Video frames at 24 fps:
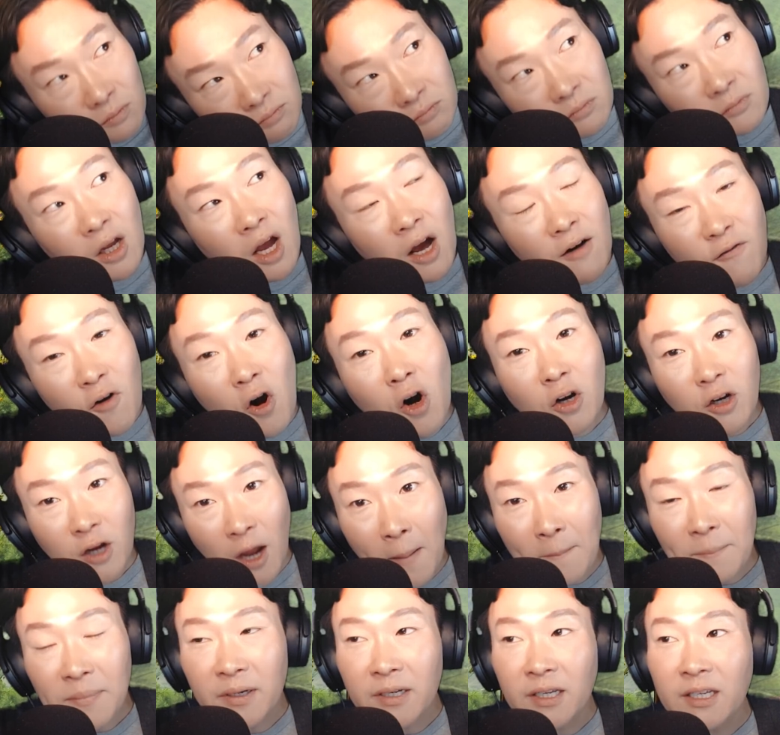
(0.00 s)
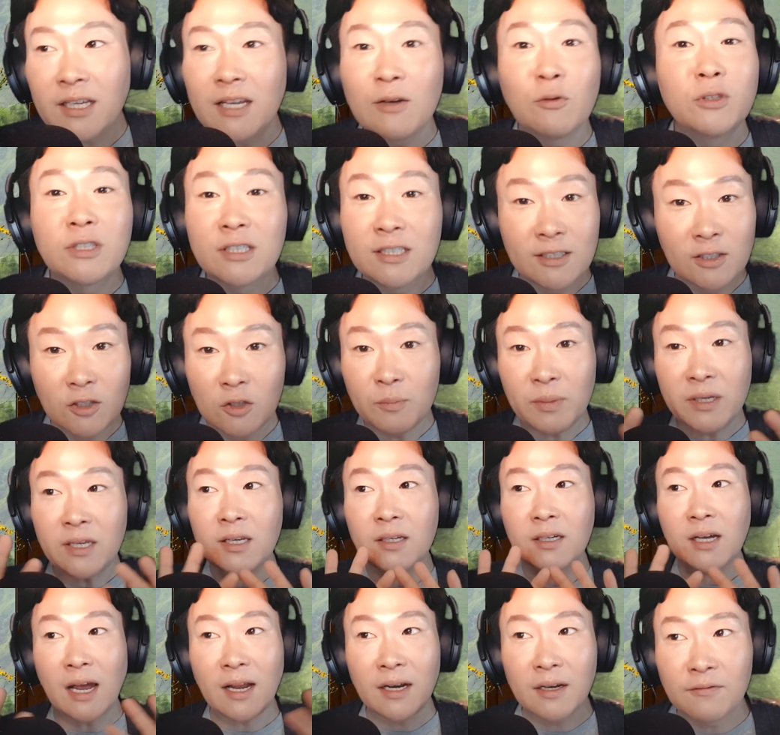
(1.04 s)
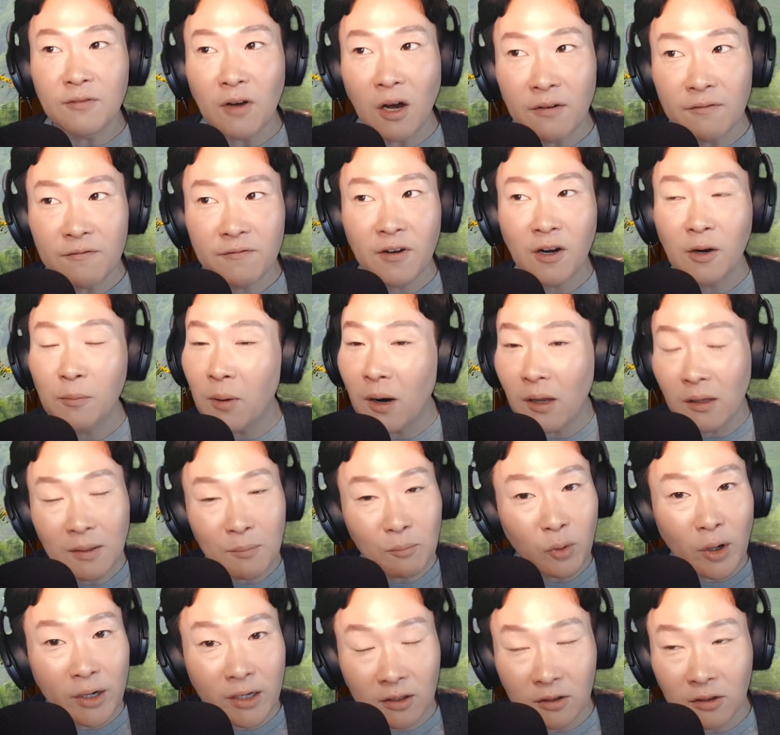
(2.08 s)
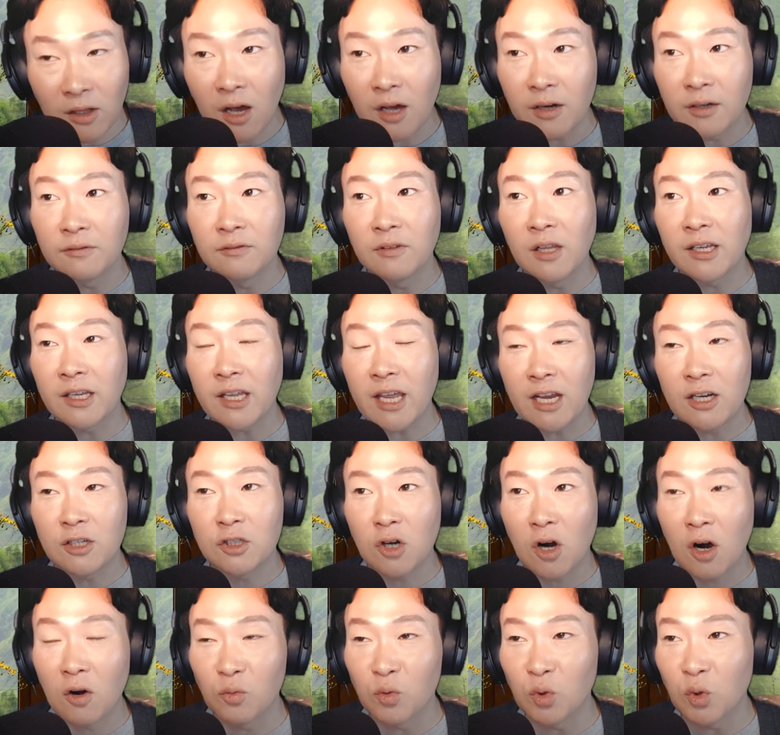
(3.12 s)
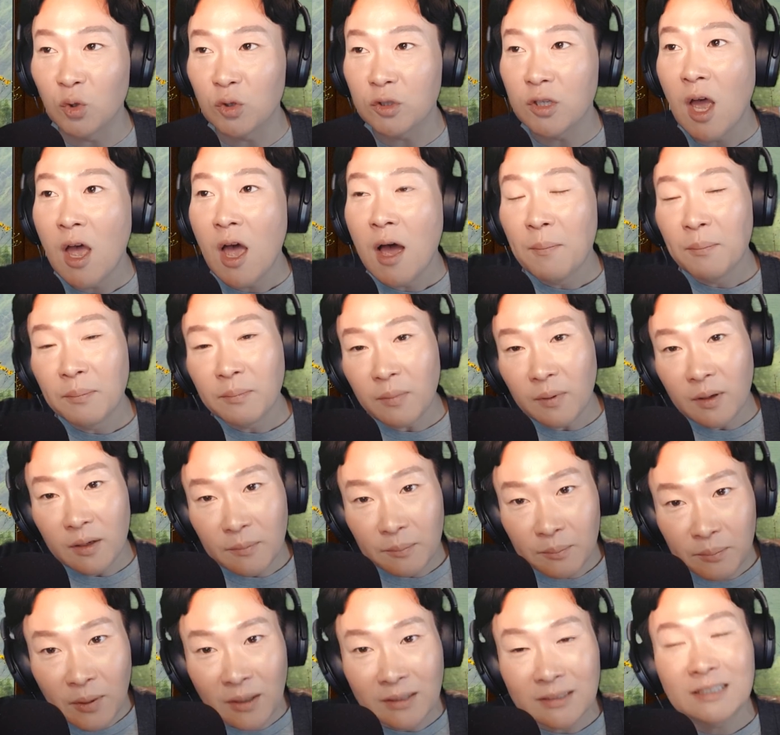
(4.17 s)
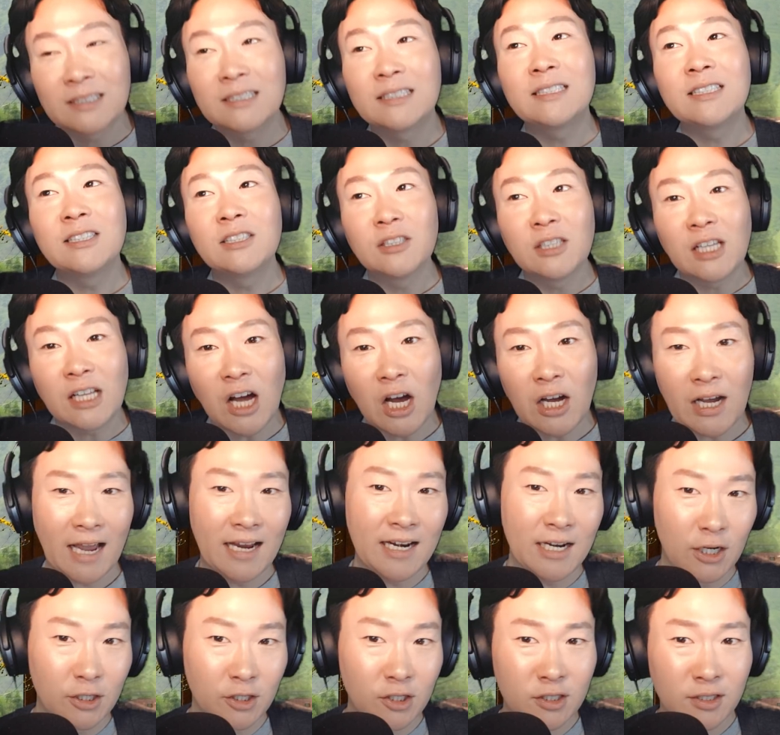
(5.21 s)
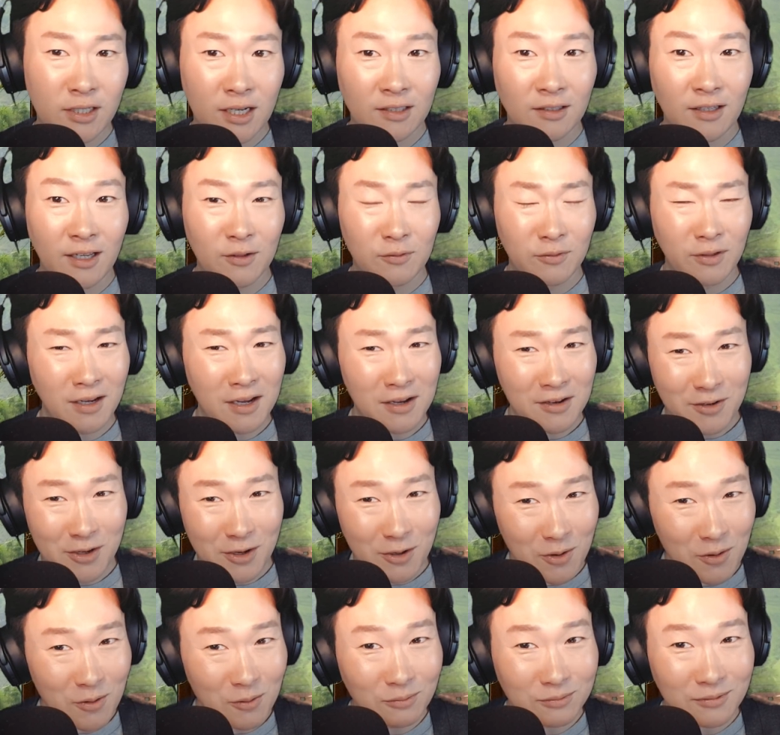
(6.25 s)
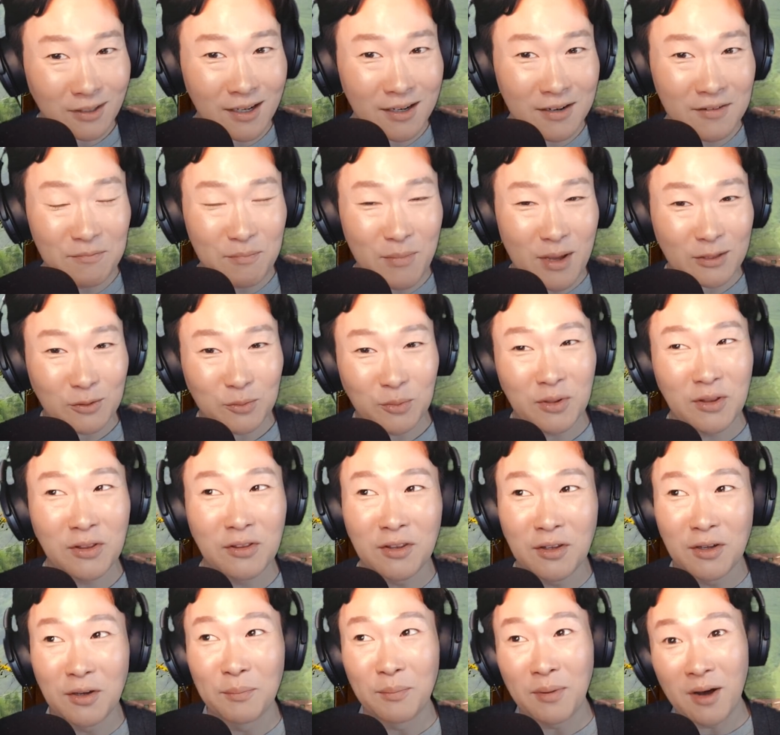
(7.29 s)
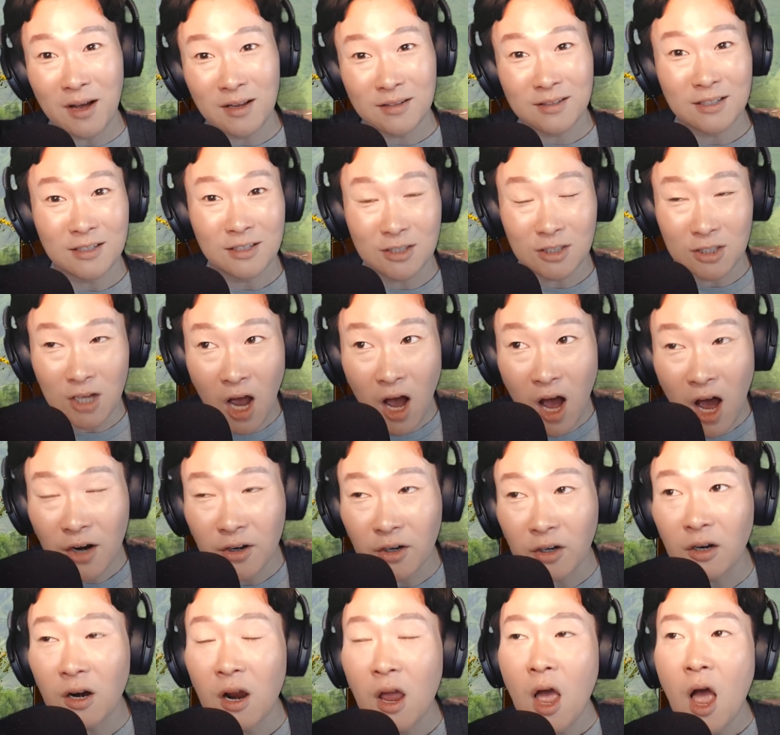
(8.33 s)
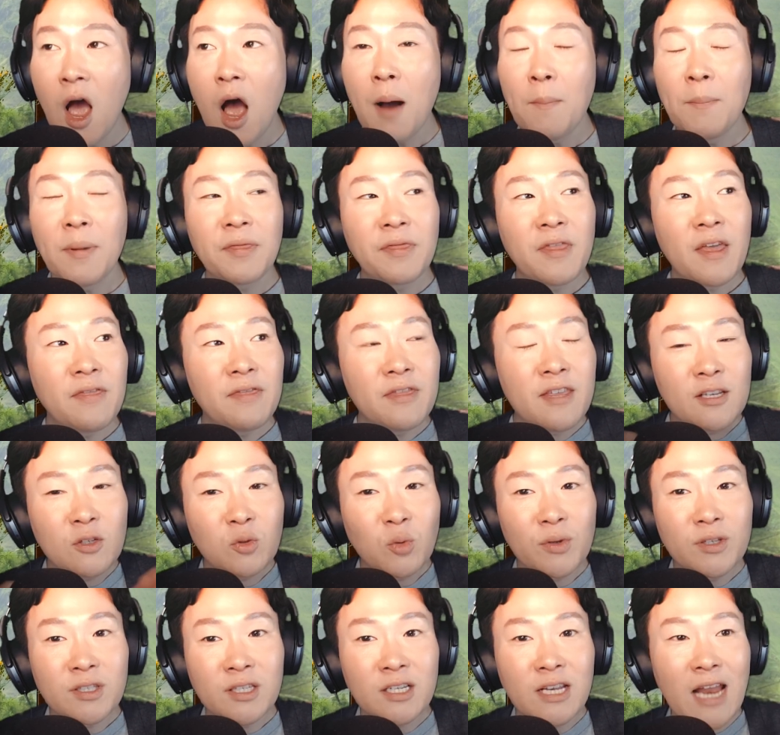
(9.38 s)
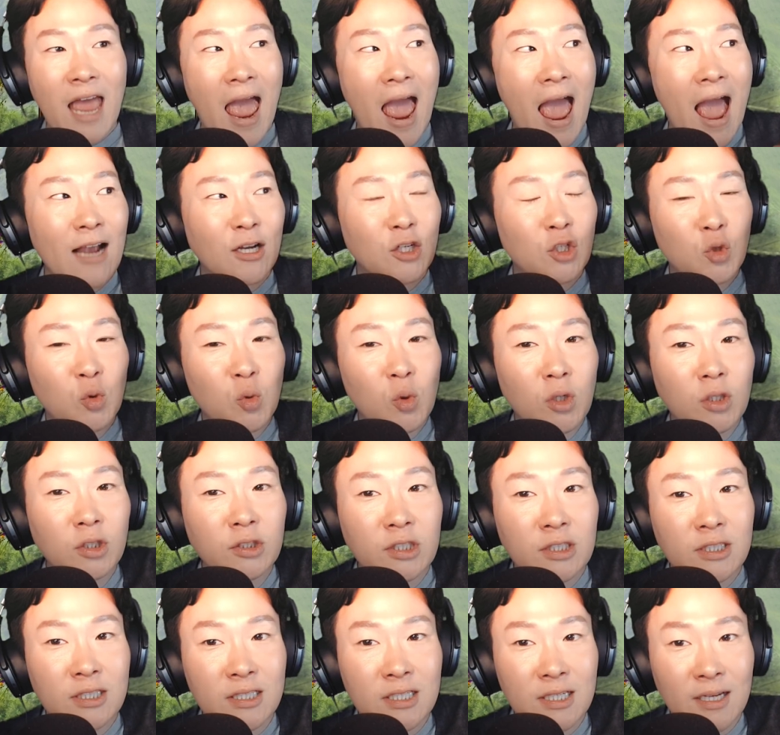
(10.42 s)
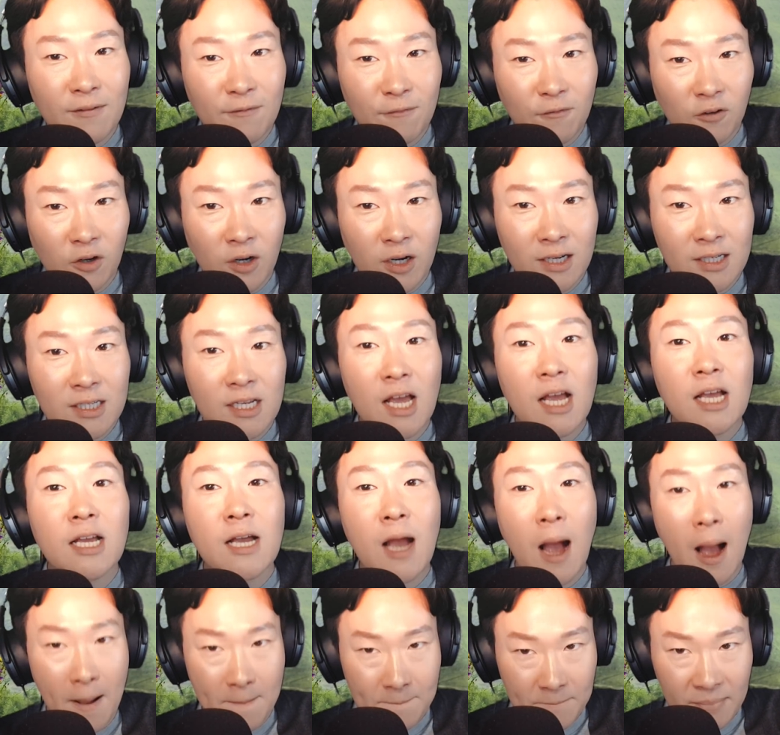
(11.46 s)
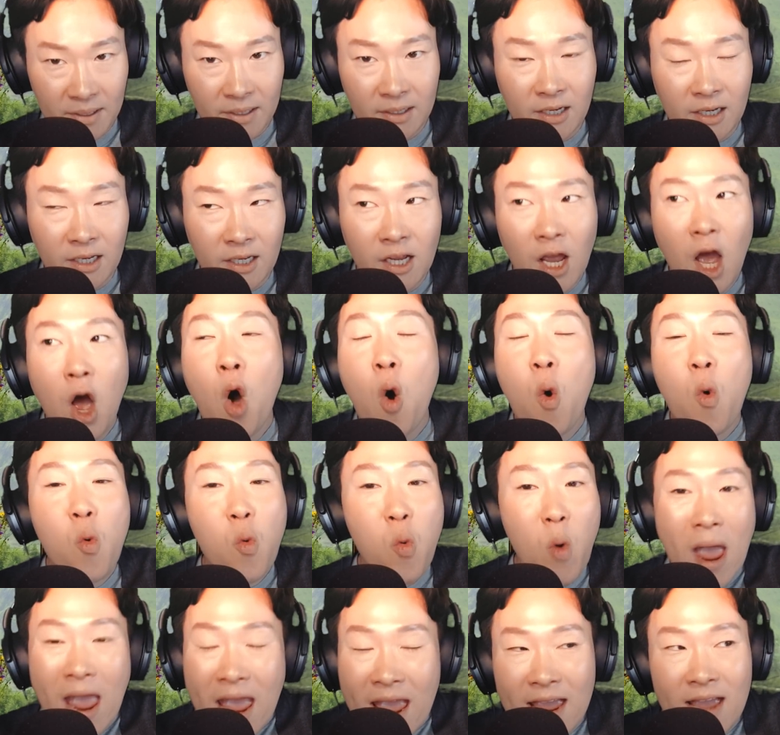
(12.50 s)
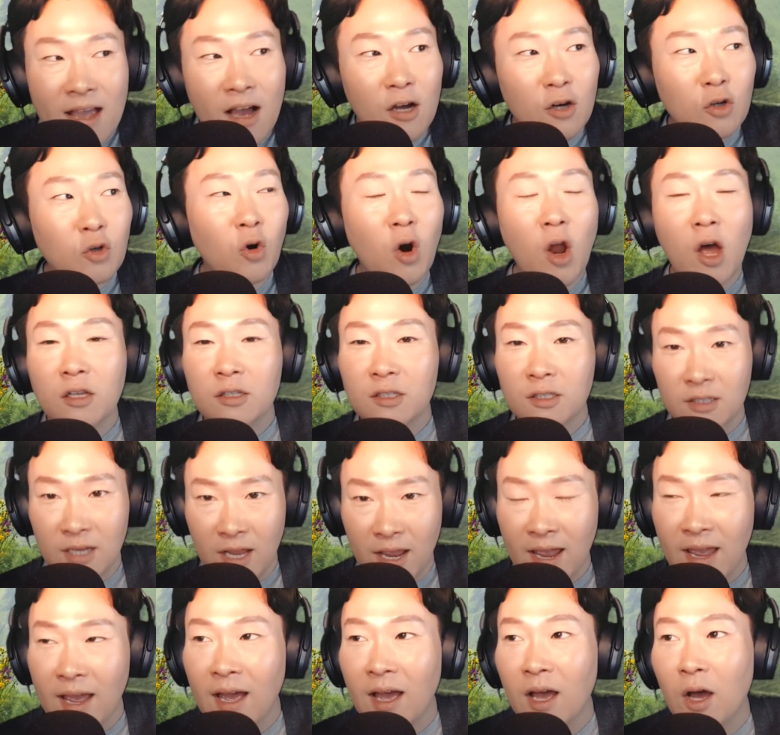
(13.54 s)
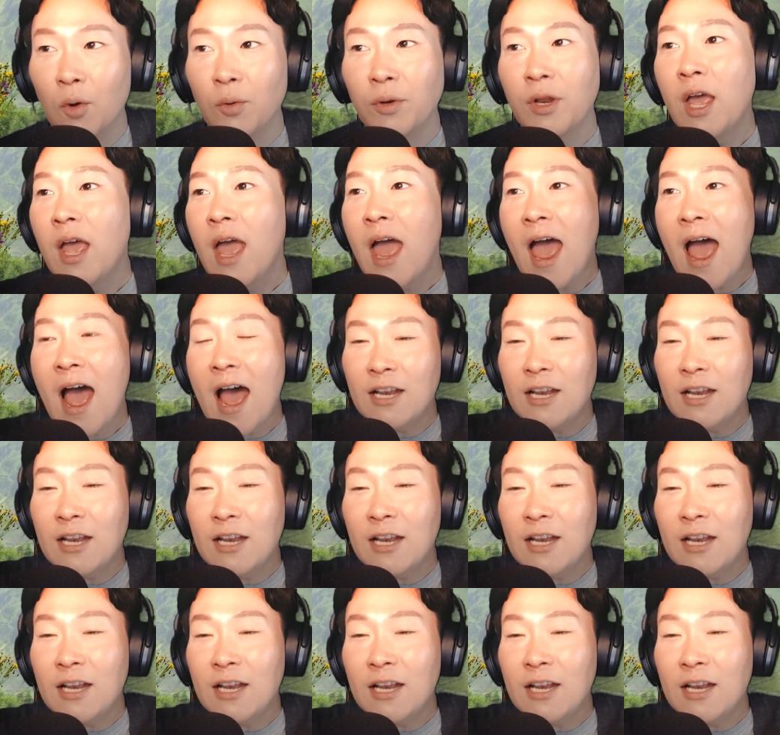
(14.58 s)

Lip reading: of our company, it would still be kind of unfair, probably break a lot of like HR rules, but still kind of understand like, yeah, you don't kind of mess with the boss's daughter. But then this was an actual different company way across town, had